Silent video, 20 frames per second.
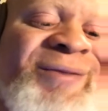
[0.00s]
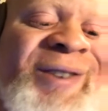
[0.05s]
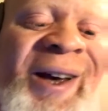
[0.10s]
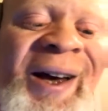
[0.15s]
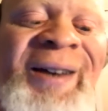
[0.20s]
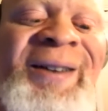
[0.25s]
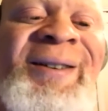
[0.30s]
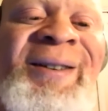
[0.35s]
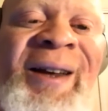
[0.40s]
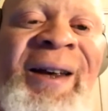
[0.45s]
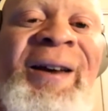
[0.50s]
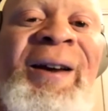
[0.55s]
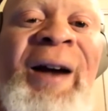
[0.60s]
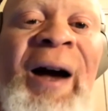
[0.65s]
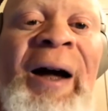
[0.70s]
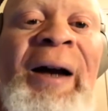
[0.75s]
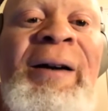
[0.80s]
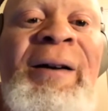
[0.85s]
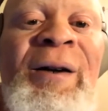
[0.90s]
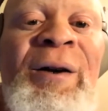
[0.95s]
I say it
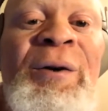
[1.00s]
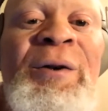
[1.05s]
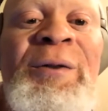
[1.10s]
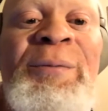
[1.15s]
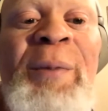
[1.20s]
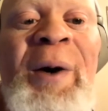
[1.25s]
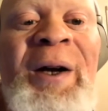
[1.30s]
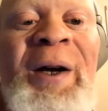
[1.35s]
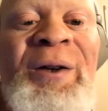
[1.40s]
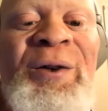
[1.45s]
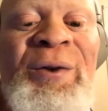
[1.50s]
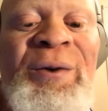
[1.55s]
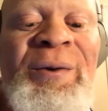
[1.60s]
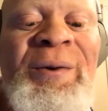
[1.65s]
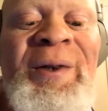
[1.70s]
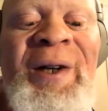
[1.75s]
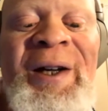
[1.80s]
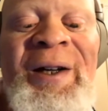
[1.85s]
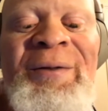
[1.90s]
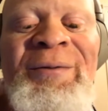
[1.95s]
kind of goes by two
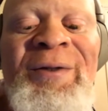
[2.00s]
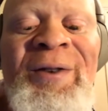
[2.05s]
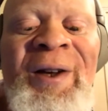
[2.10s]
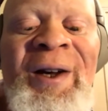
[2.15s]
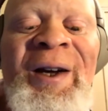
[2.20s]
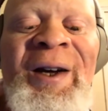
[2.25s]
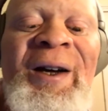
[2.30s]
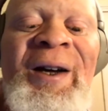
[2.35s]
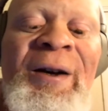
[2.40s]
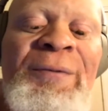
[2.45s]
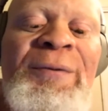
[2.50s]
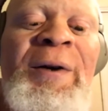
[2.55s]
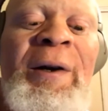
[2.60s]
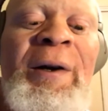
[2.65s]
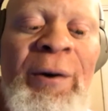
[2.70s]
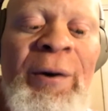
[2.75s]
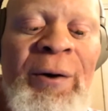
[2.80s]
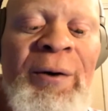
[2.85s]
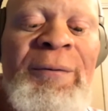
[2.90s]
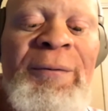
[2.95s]
names. If you
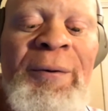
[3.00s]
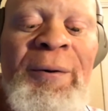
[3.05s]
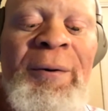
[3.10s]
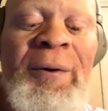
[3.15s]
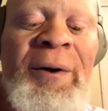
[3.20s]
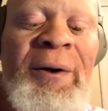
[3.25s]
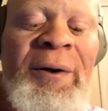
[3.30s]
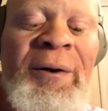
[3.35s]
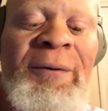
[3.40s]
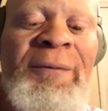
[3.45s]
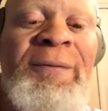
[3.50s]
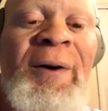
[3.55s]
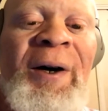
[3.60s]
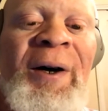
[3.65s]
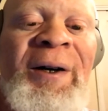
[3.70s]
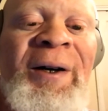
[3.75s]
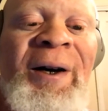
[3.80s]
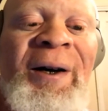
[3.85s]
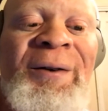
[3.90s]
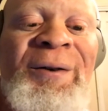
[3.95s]
look for it, you'll
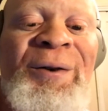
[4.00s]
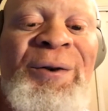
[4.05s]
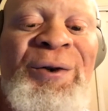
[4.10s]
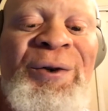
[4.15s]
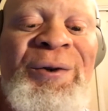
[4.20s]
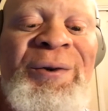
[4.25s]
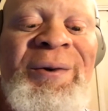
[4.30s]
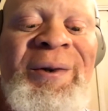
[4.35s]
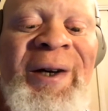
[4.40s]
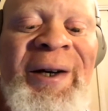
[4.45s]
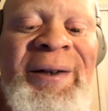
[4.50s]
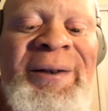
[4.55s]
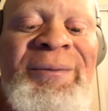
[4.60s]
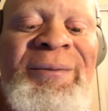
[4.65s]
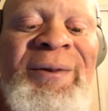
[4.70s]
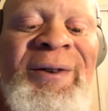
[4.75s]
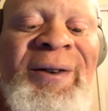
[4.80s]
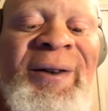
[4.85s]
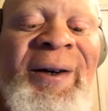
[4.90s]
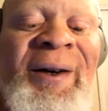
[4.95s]
find it under two
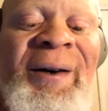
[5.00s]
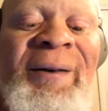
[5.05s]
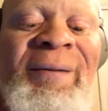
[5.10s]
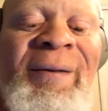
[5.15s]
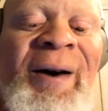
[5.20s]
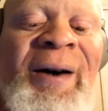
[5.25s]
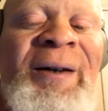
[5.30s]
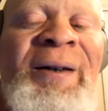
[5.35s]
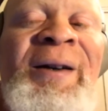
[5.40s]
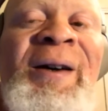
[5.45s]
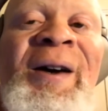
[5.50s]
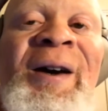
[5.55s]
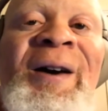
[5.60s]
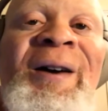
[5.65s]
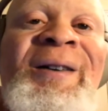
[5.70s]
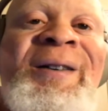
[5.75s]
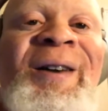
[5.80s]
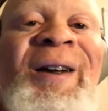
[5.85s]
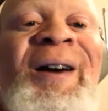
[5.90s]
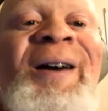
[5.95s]
names, right?
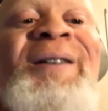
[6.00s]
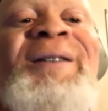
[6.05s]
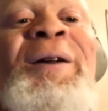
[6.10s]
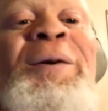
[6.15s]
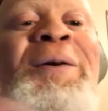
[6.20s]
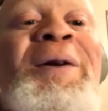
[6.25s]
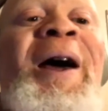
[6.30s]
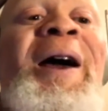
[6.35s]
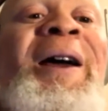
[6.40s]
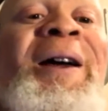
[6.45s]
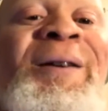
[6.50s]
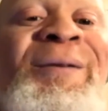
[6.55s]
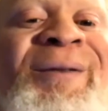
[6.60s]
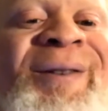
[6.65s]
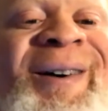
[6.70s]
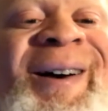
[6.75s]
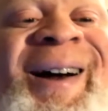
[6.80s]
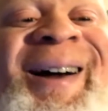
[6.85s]
The, the name